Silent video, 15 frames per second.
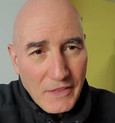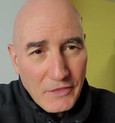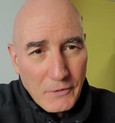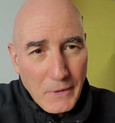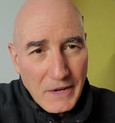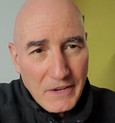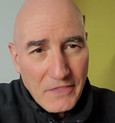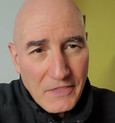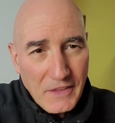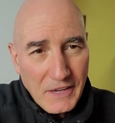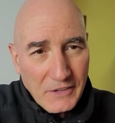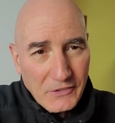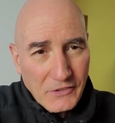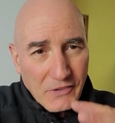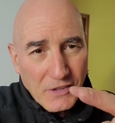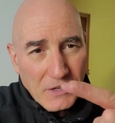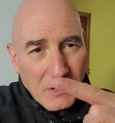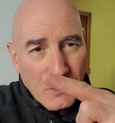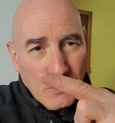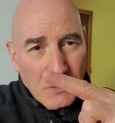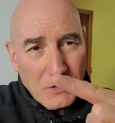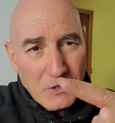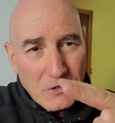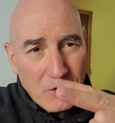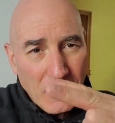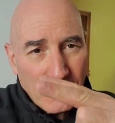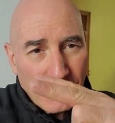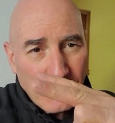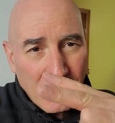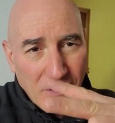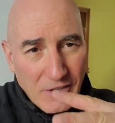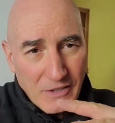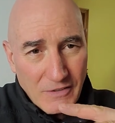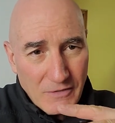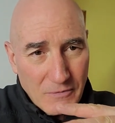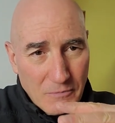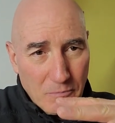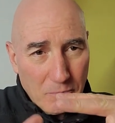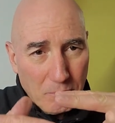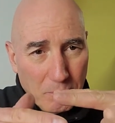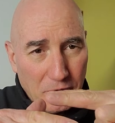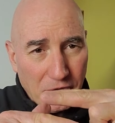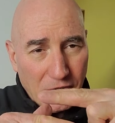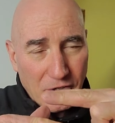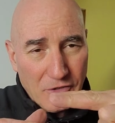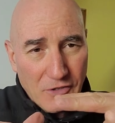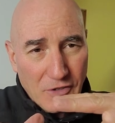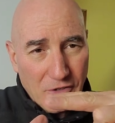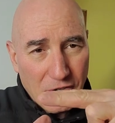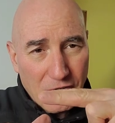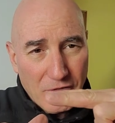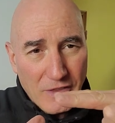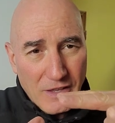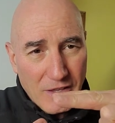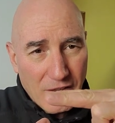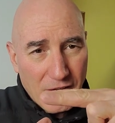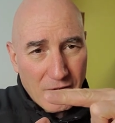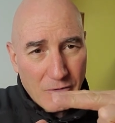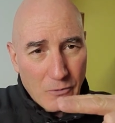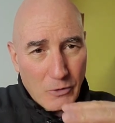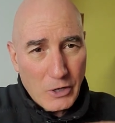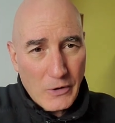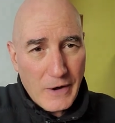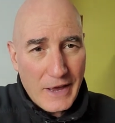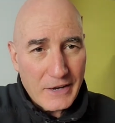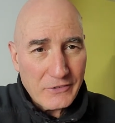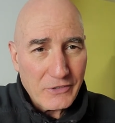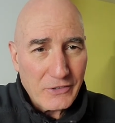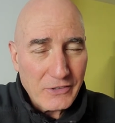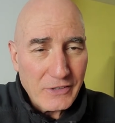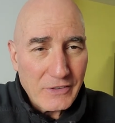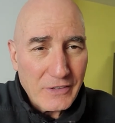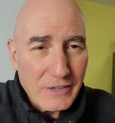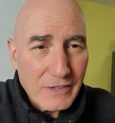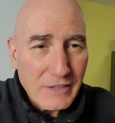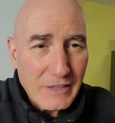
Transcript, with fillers: threaded things that you can adjust the position of the rear axle in